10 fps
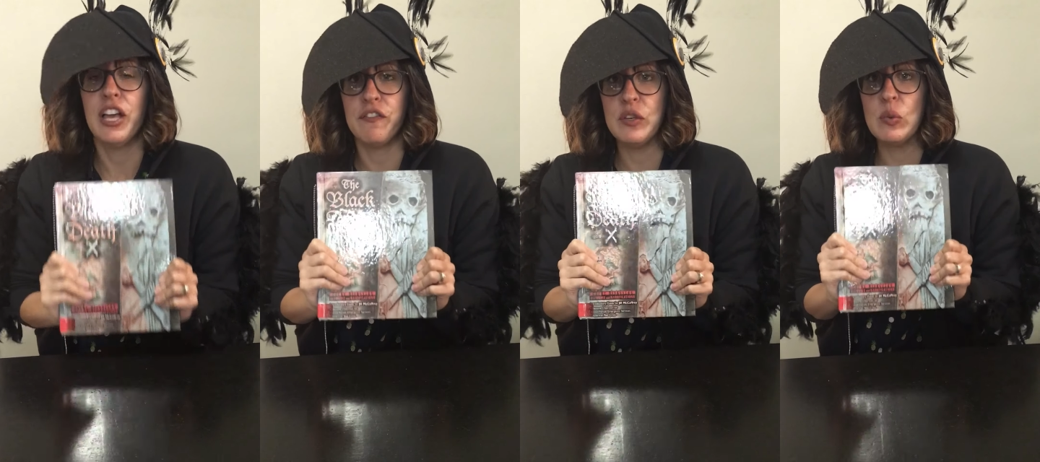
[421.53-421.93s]

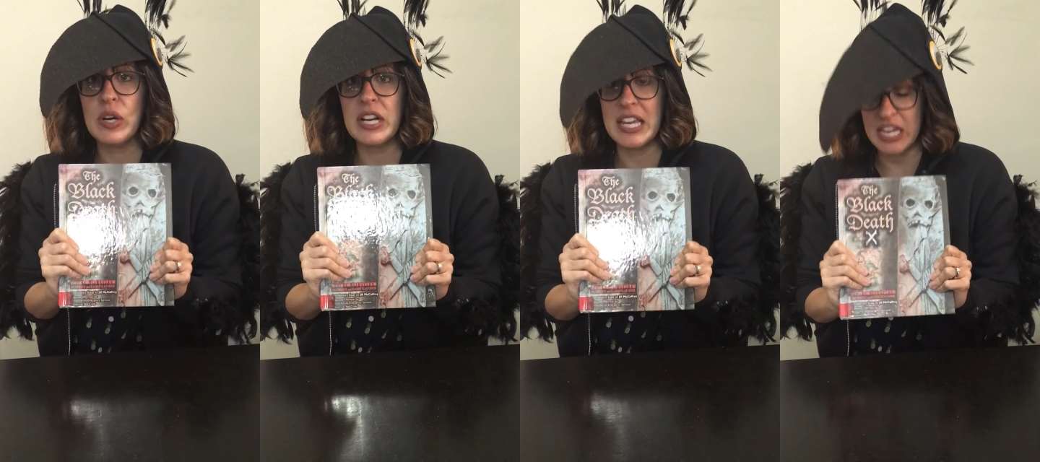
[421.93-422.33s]
if you
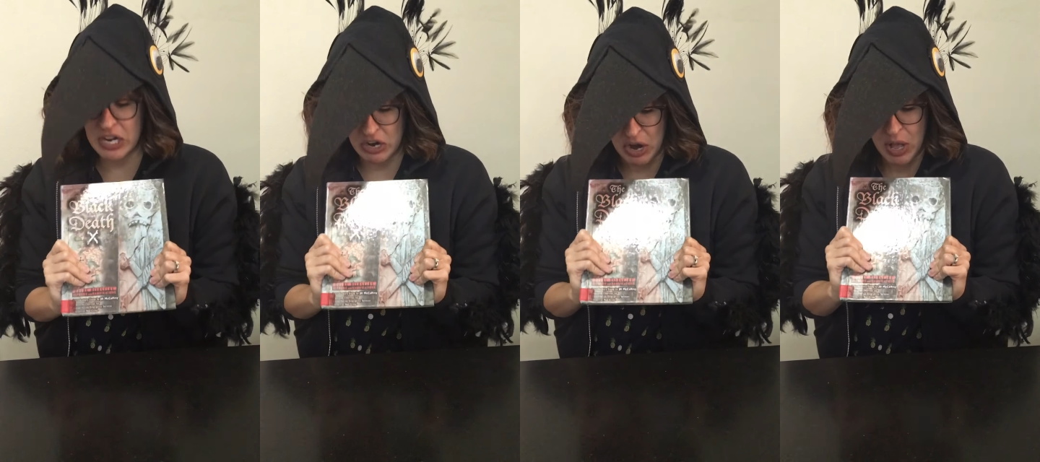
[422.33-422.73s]
want to
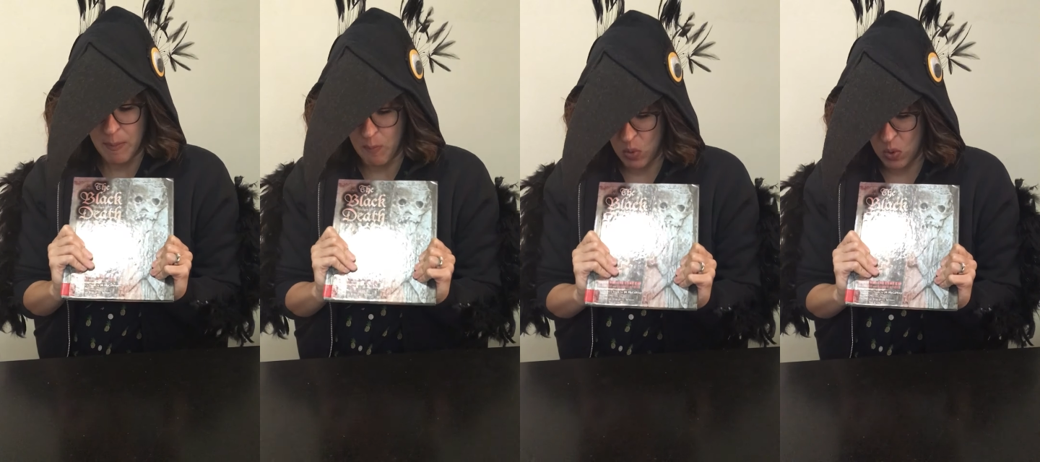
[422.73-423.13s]
hear
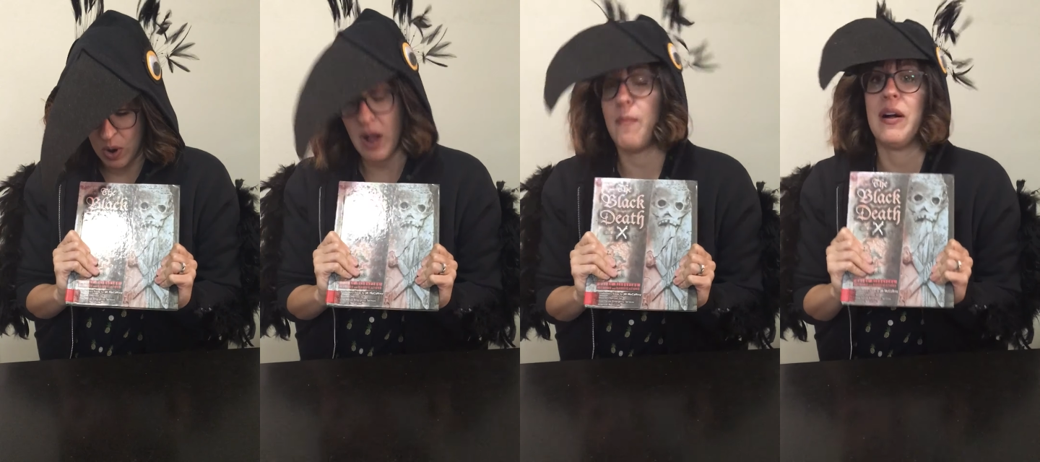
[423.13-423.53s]

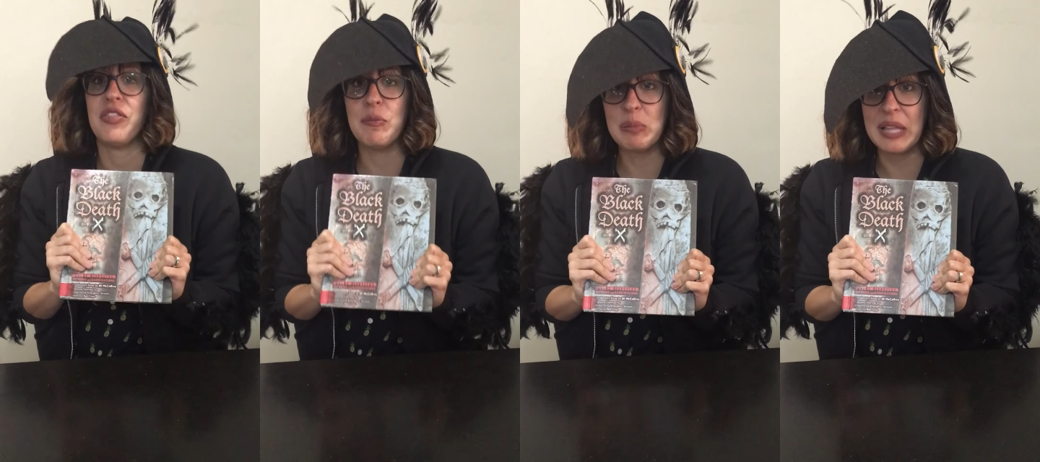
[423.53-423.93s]
more
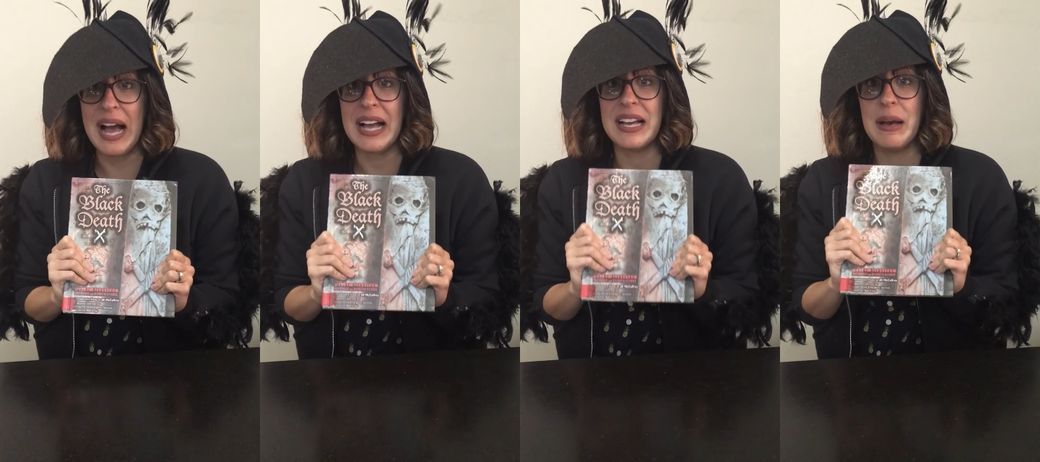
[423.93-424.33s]
about the
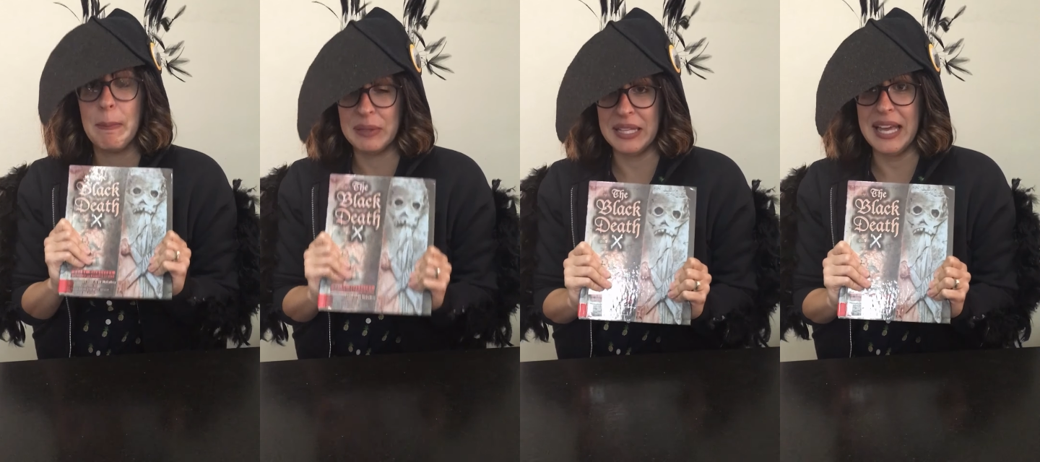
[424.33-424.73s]
Black
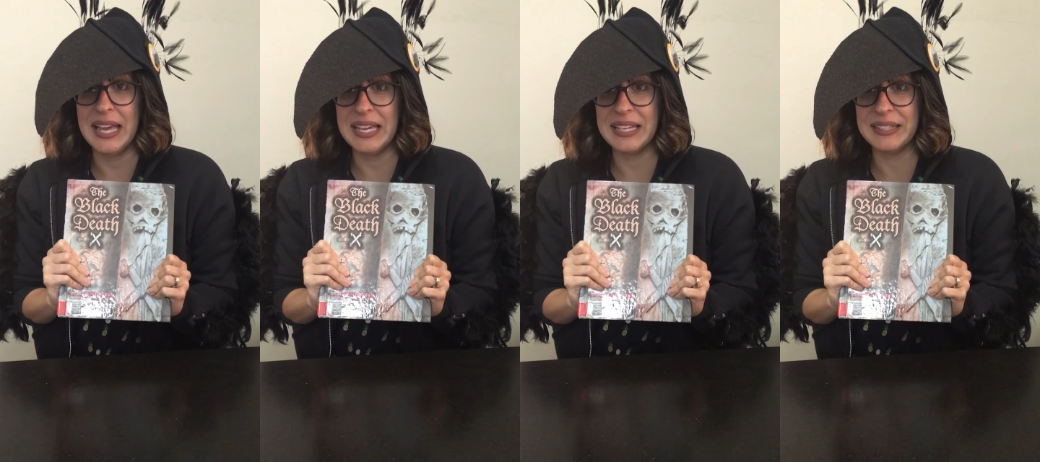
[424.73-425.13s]

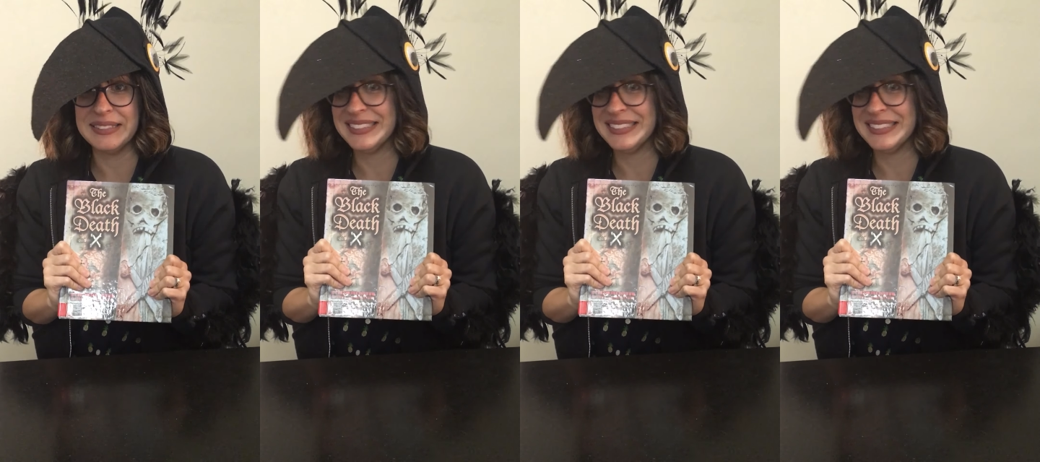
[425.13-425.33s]
Plague.